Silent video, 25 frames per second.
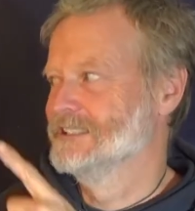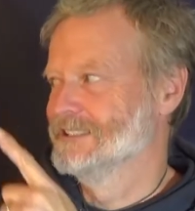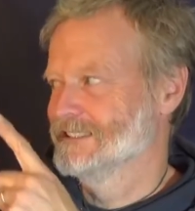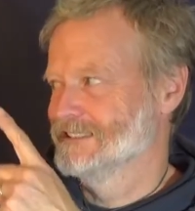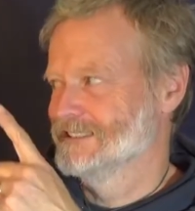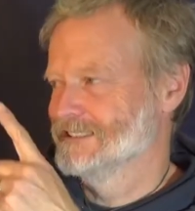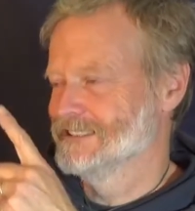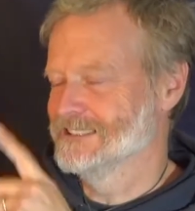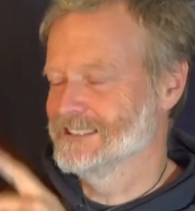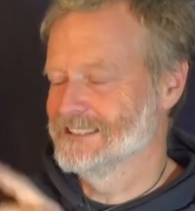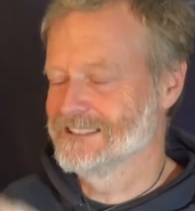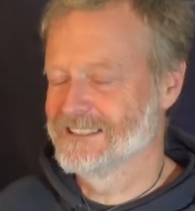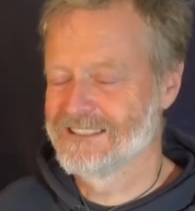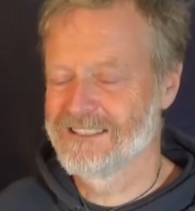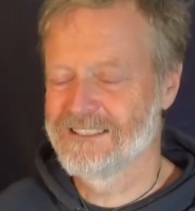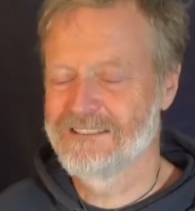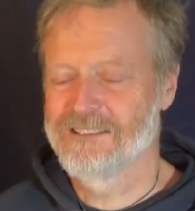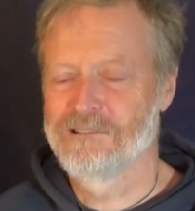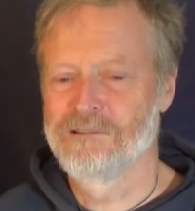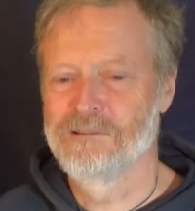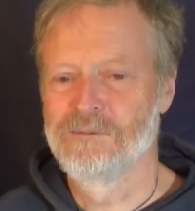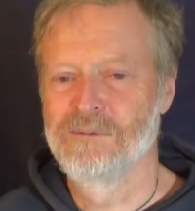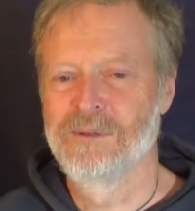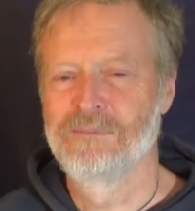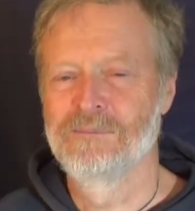So you just got to
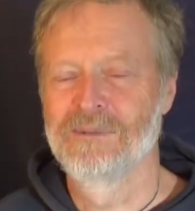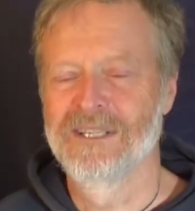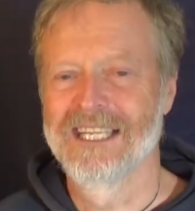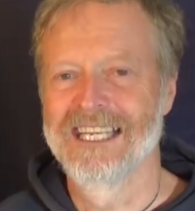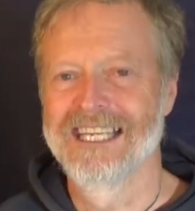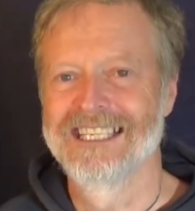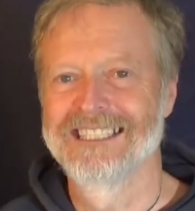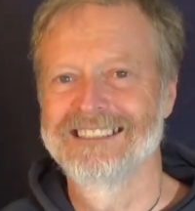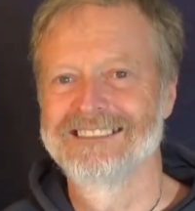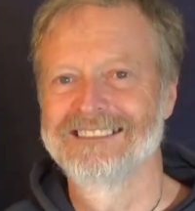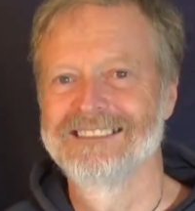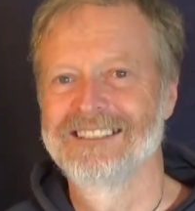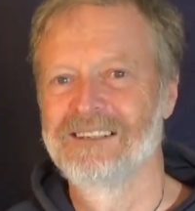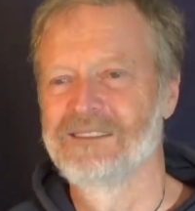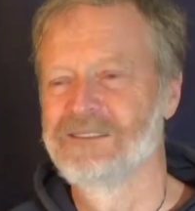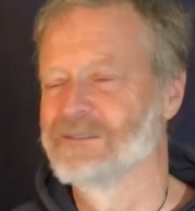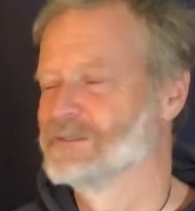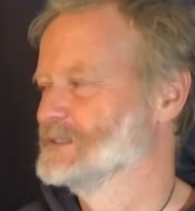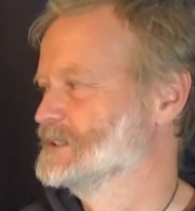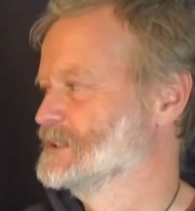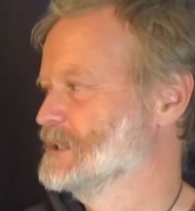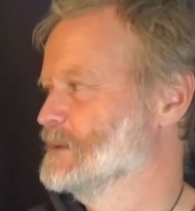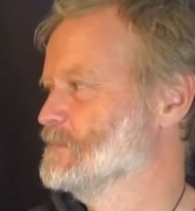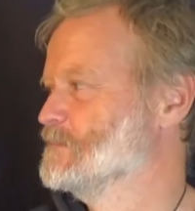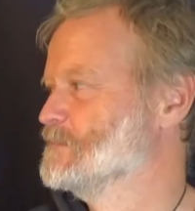remember that old
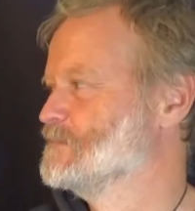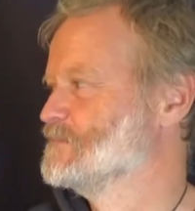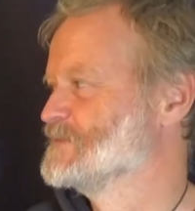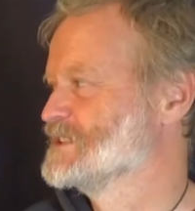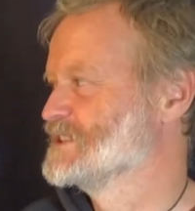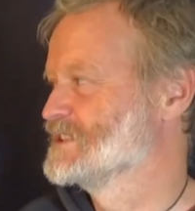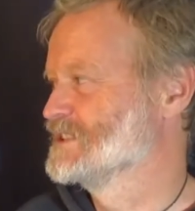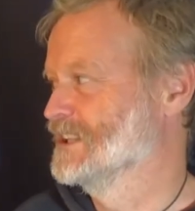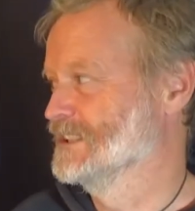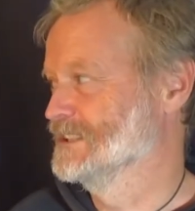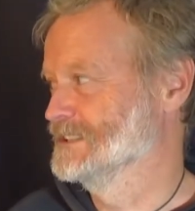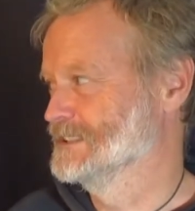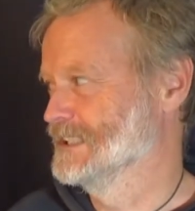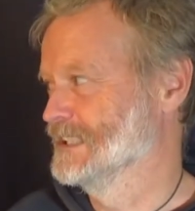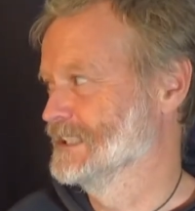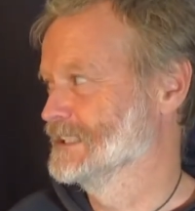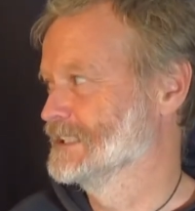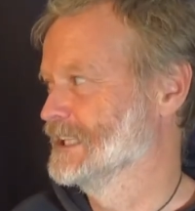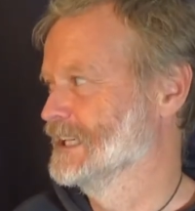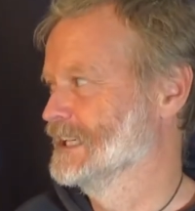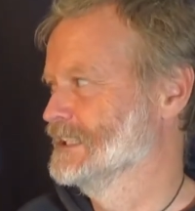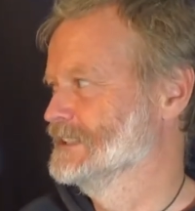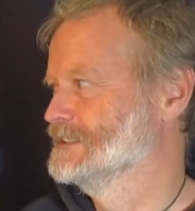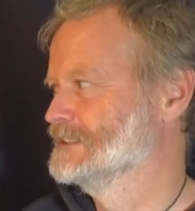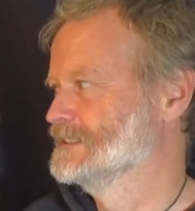soak,
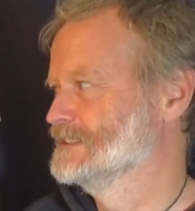okay?